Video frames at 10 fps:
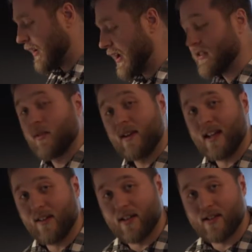And you
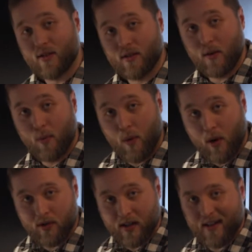leave it so the
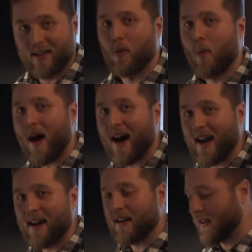water and
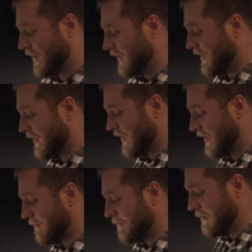wine
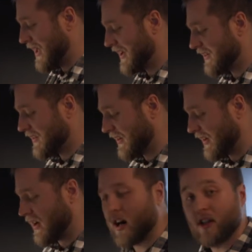uh, make
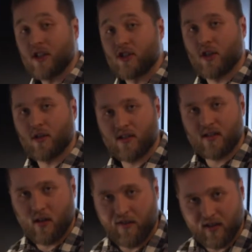the artichoke
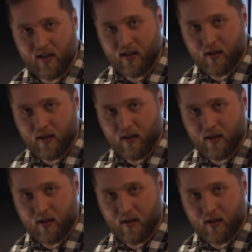softer,